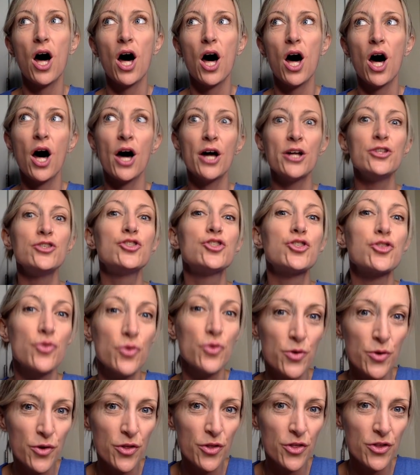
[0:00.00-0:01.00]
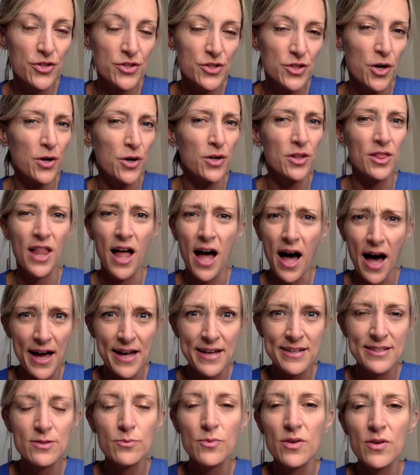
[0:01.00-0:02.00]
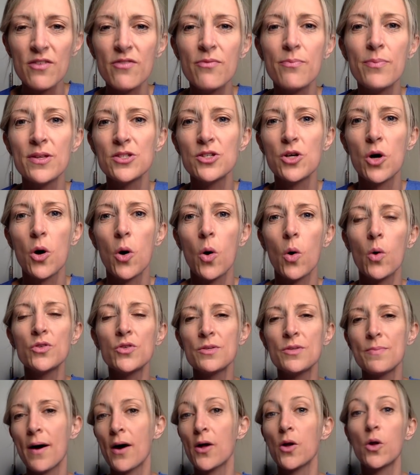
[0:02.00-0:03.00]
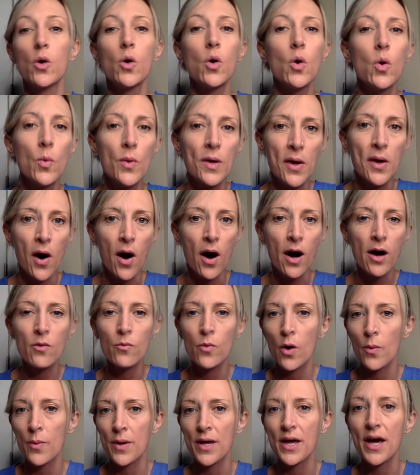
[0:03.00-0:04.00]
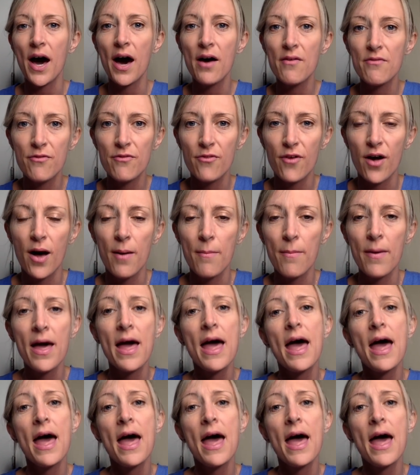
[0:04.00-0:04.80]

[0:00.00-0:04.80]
untruths or lies we've been told about who we are and where we come from.